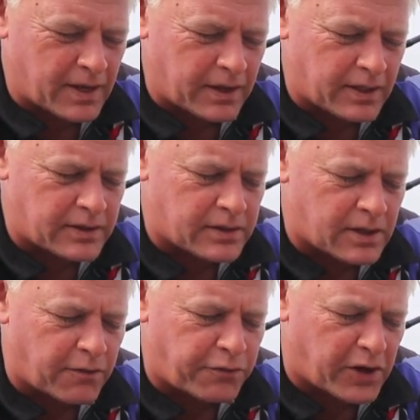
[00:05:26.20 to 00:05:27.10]
And this is
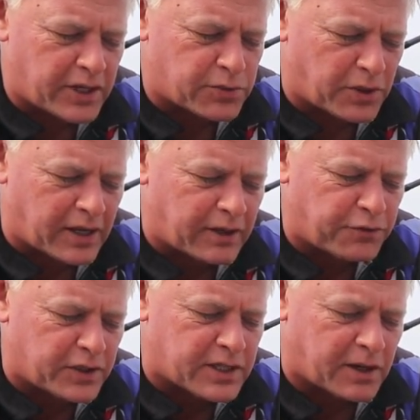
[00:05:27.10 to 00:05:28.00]
so fresh, when that
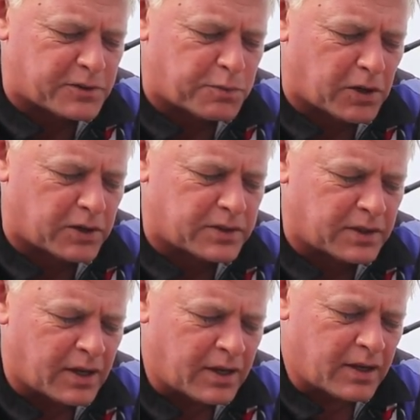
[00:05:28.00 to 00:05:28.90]
fish comes past,
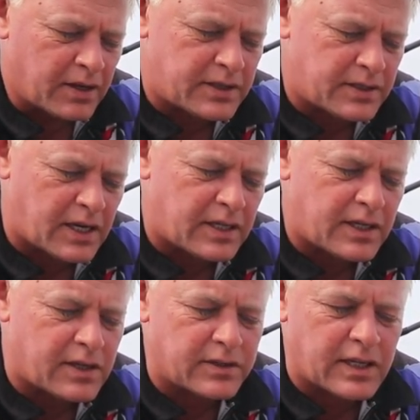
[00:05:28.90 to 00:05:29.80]
these
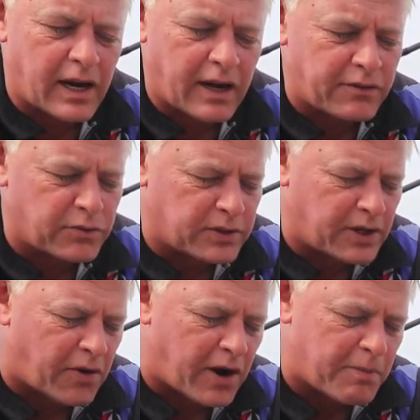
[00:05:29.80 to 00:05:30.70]
tentacles are left will
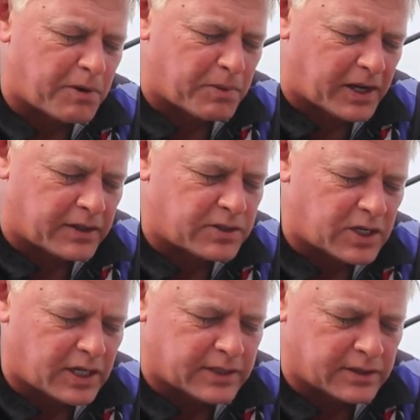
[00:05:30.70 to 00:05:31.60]
grab him by the
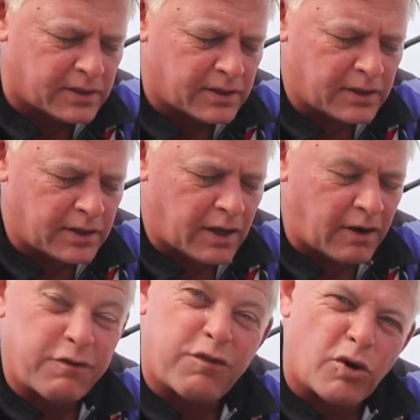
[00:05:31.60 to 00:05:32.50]
cheeks
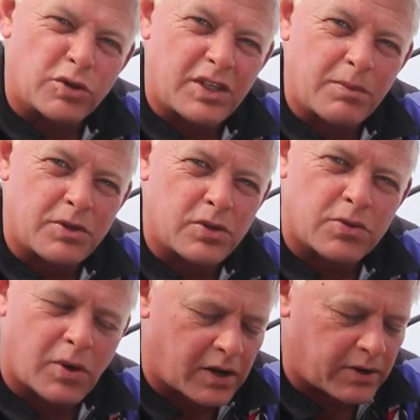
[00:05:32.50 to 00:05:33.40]
and force him to
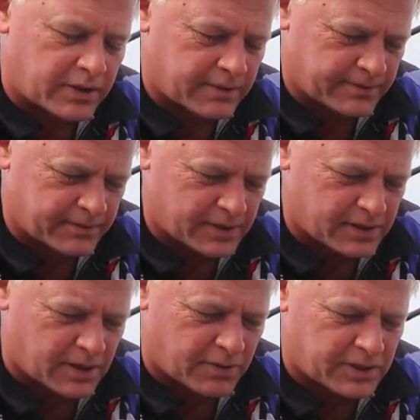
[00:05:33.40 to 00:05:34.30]
swallow it.
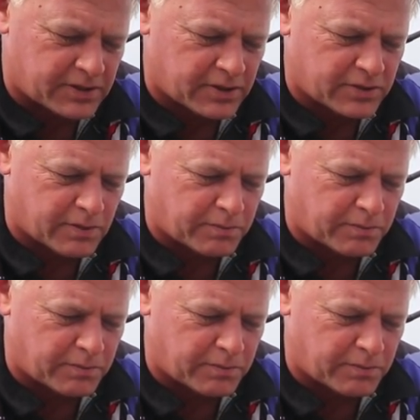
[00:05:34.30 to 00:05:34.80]
There's no way he's going to